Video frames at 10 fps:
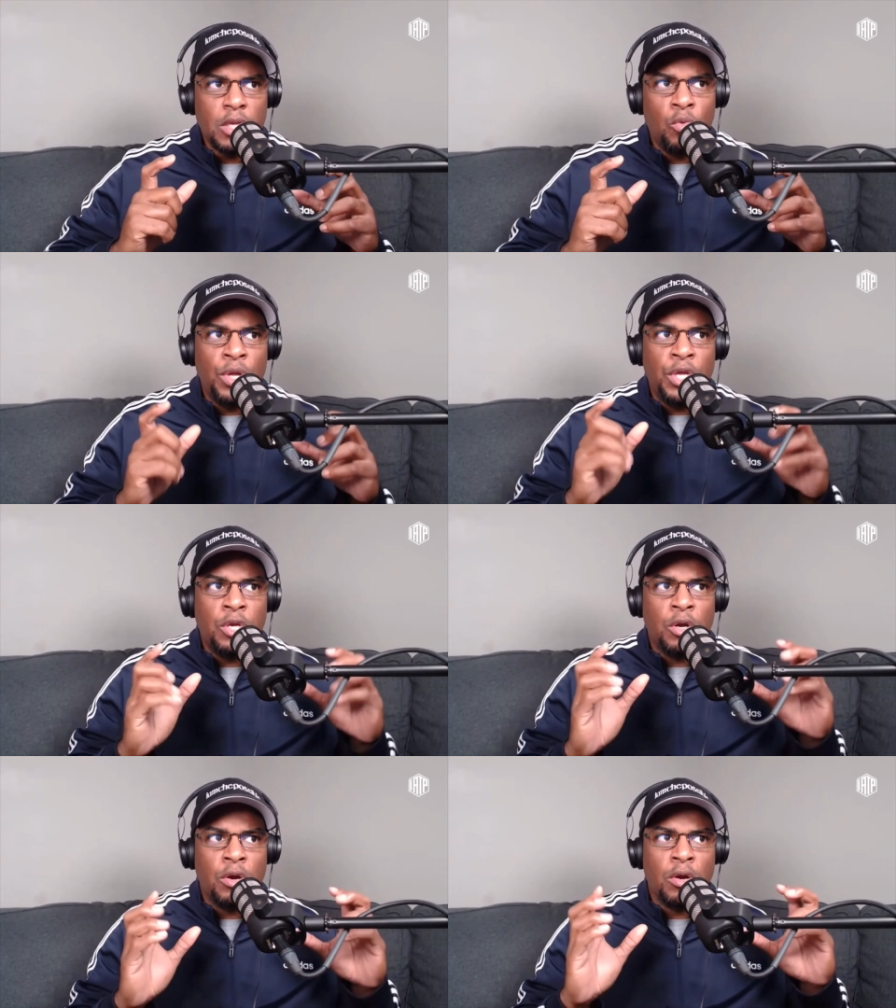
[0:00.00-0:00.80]
when
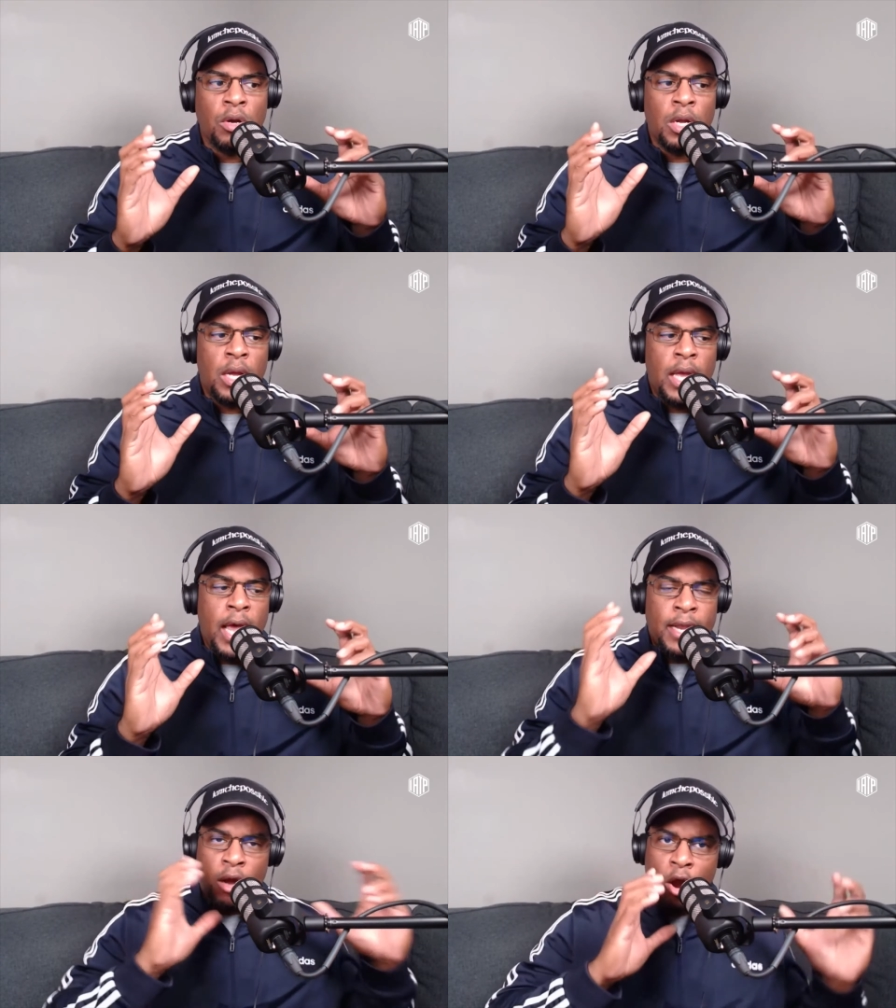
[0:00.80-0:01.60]
you're
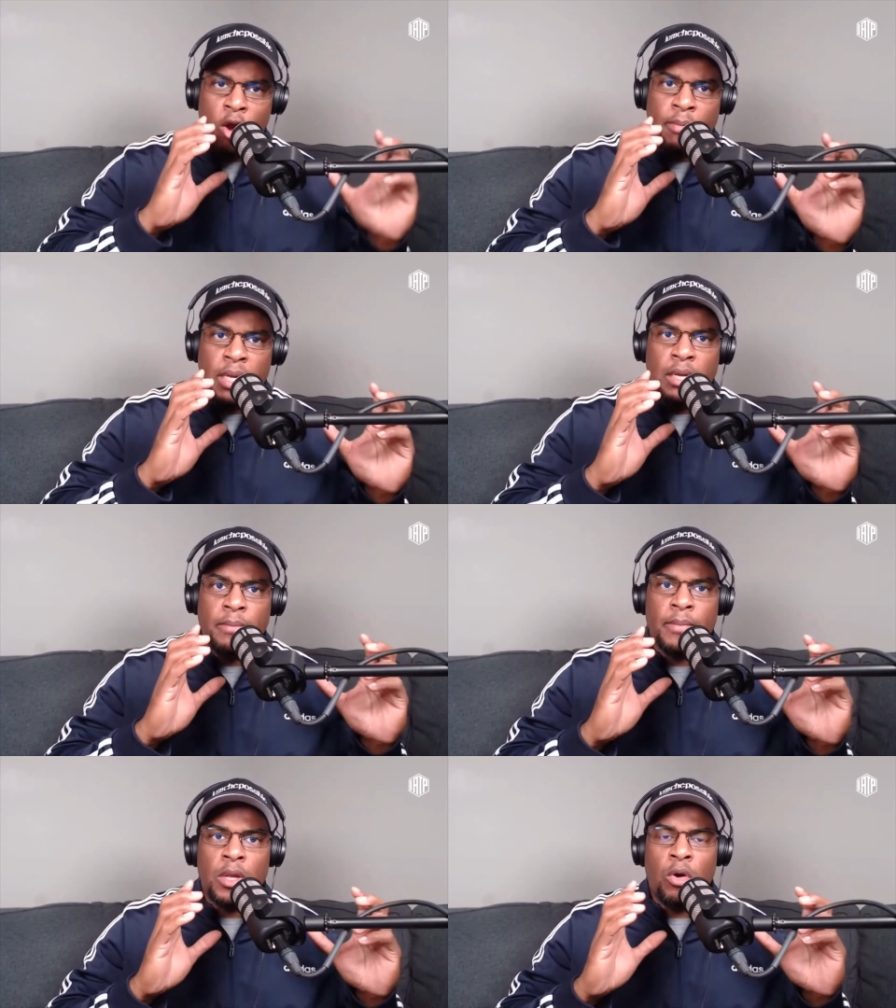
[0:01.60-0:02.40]
an army
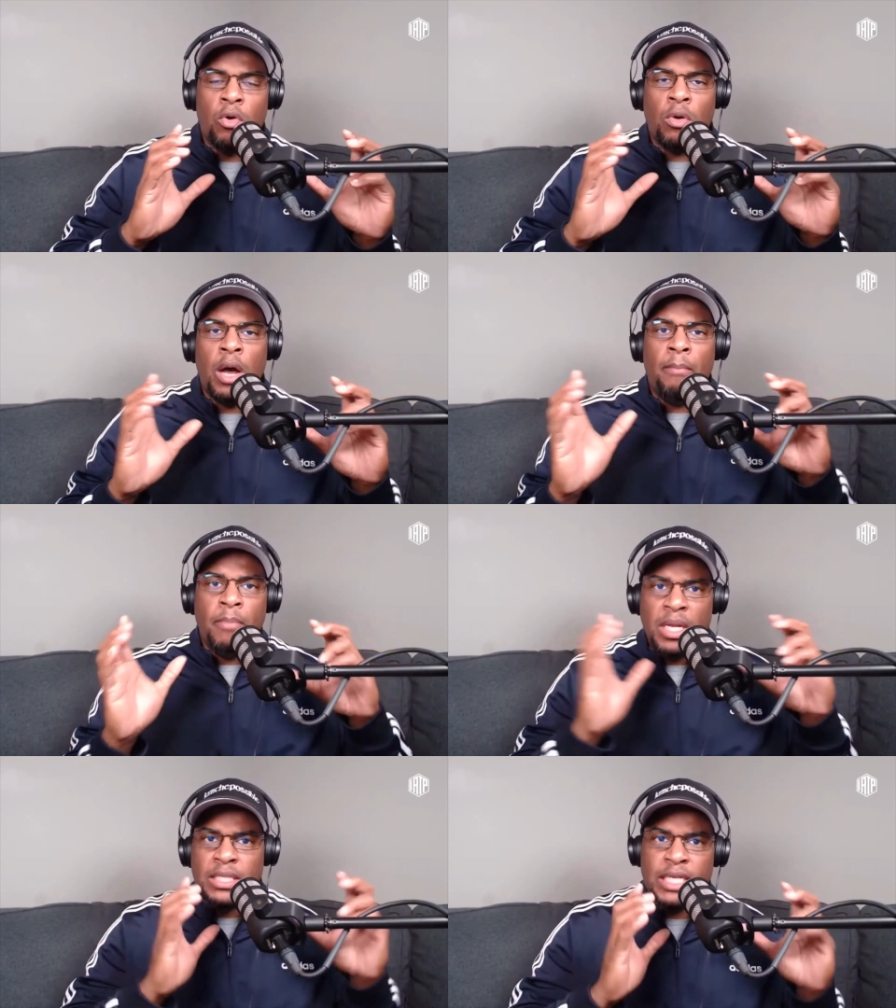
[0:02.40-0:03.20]
or a
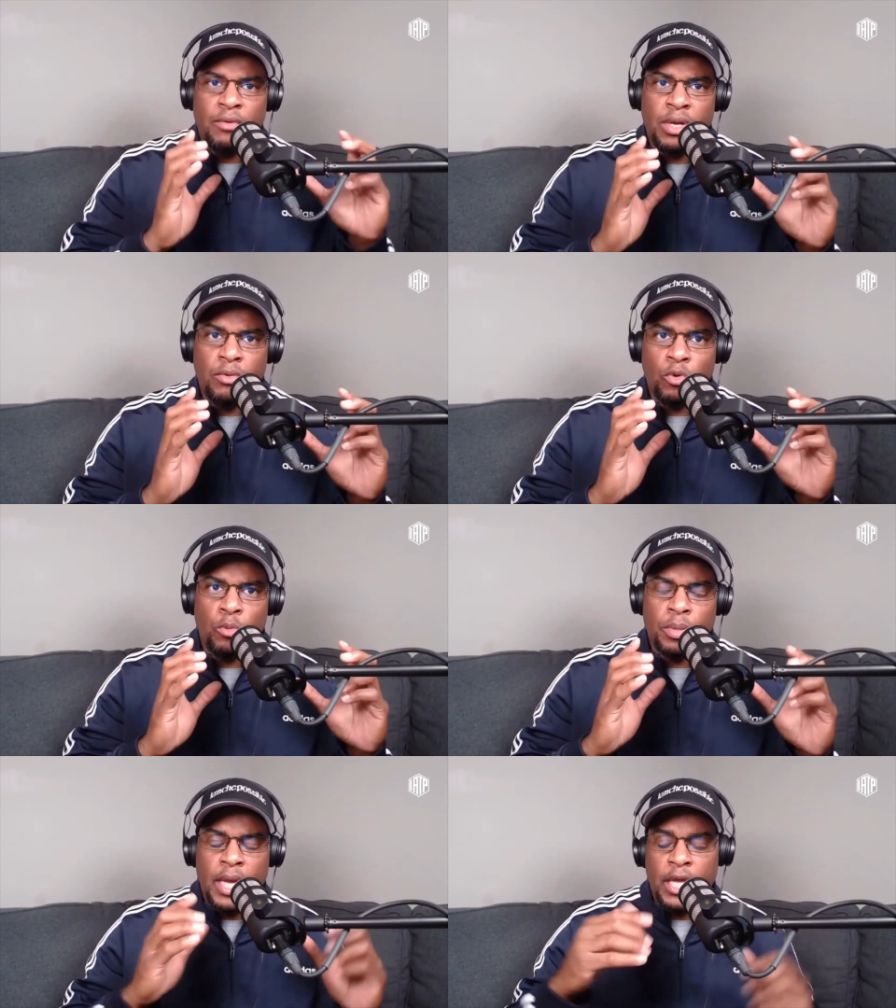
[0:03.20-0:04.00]
military
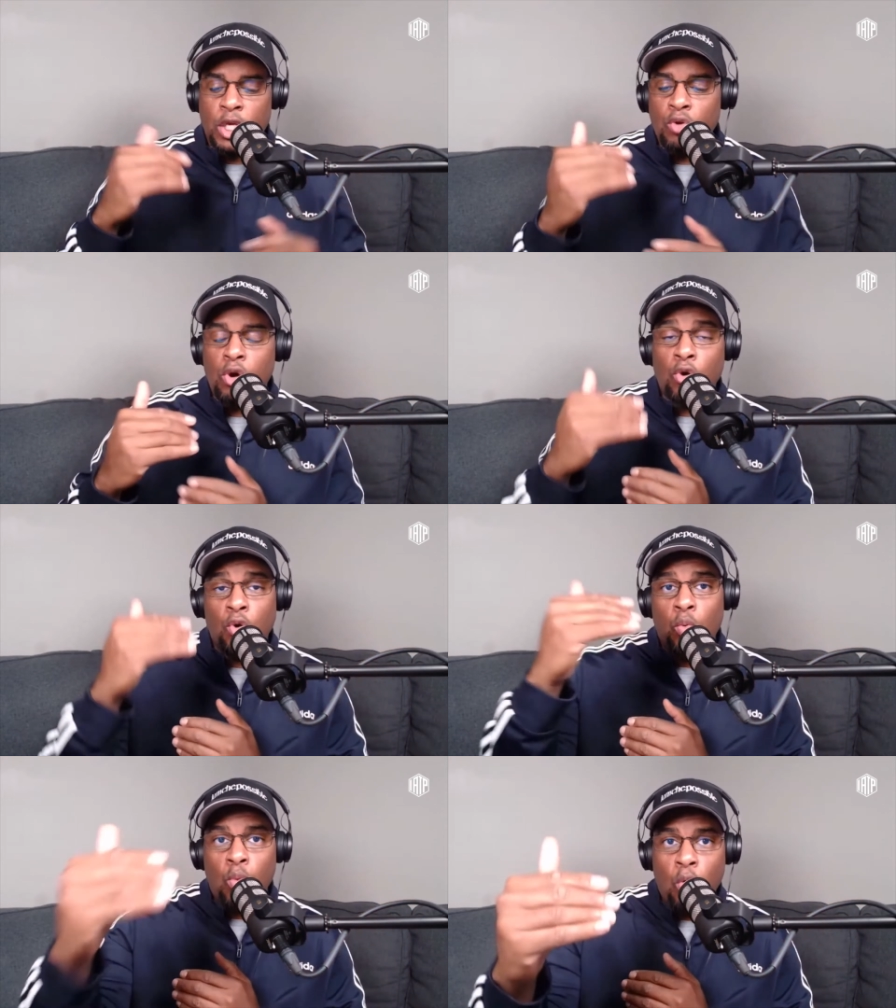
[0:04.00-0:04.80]
group and you go to
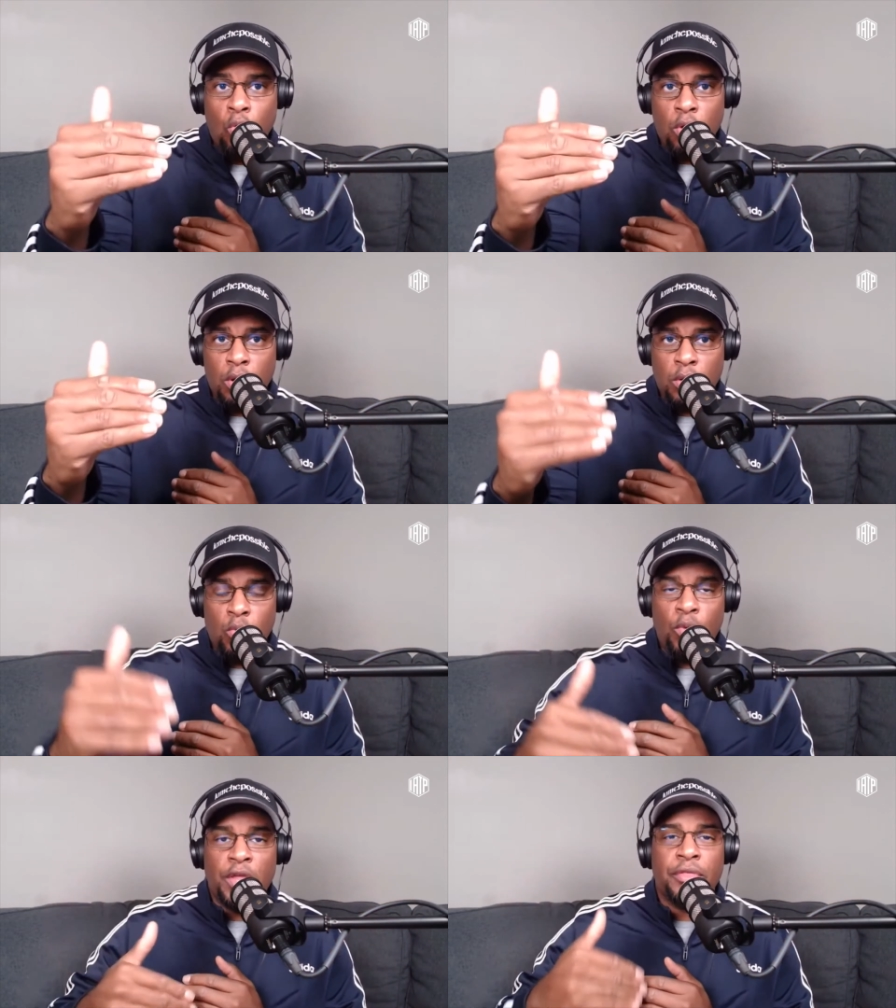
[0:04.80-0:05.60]
war
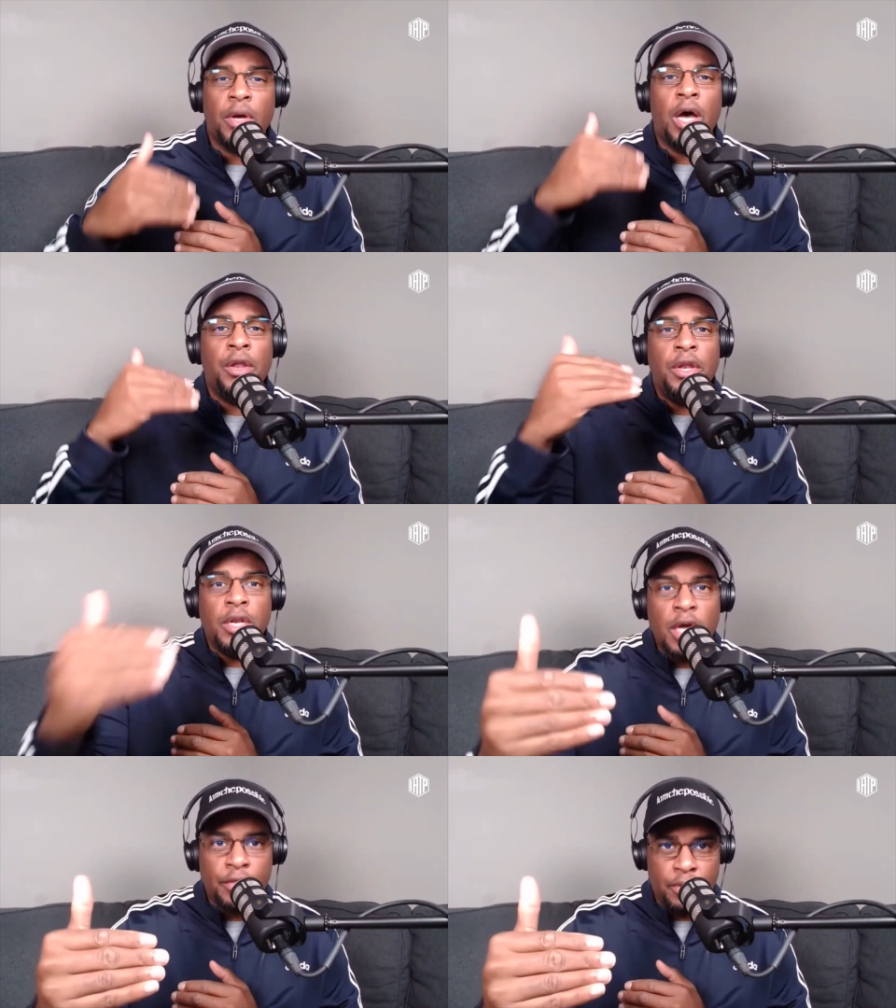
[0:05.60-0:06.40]
with
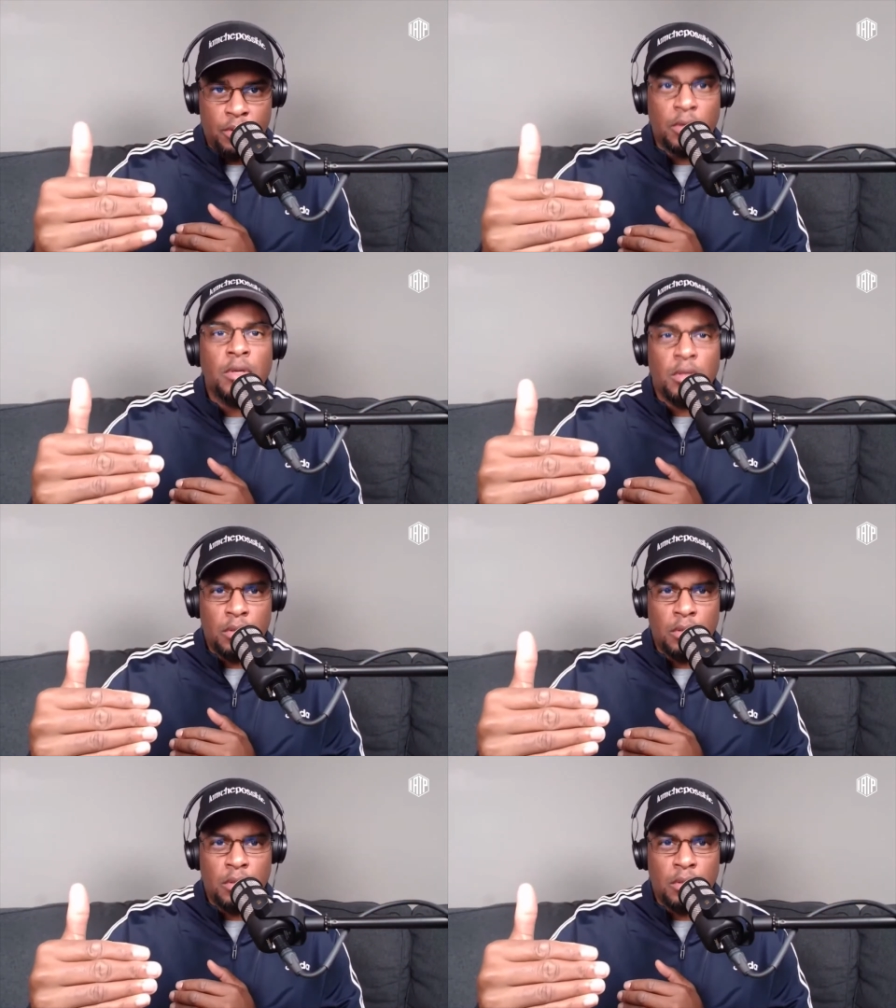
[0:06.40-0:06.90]
another